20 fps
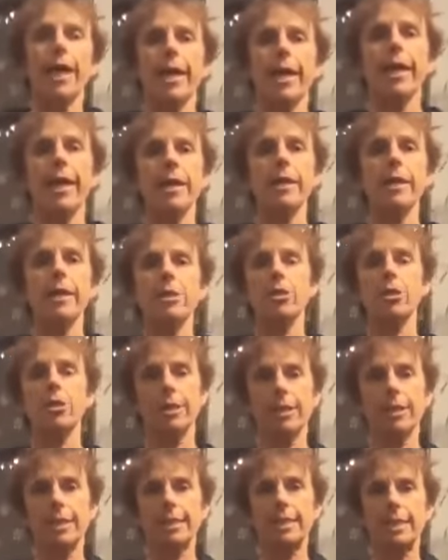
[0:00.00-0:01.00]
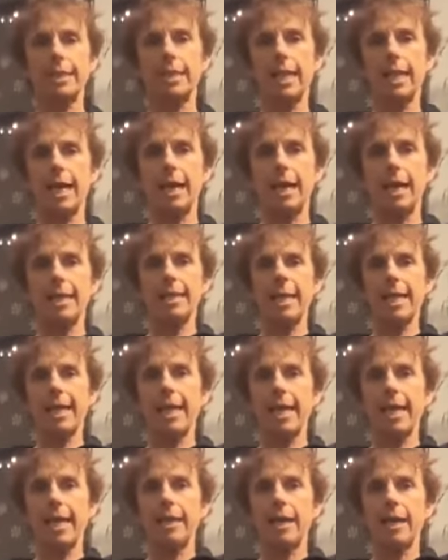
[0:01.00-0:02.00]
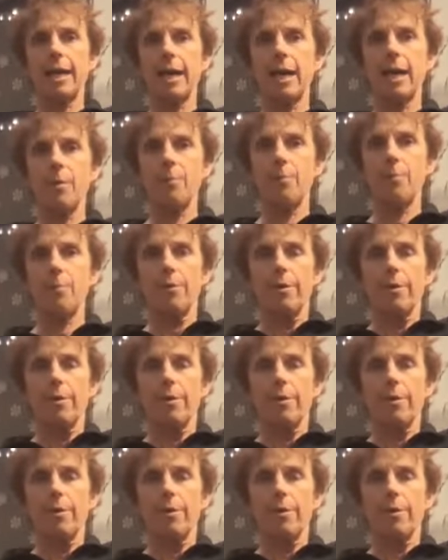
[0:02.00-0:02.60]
hand, you're going to slide the hand up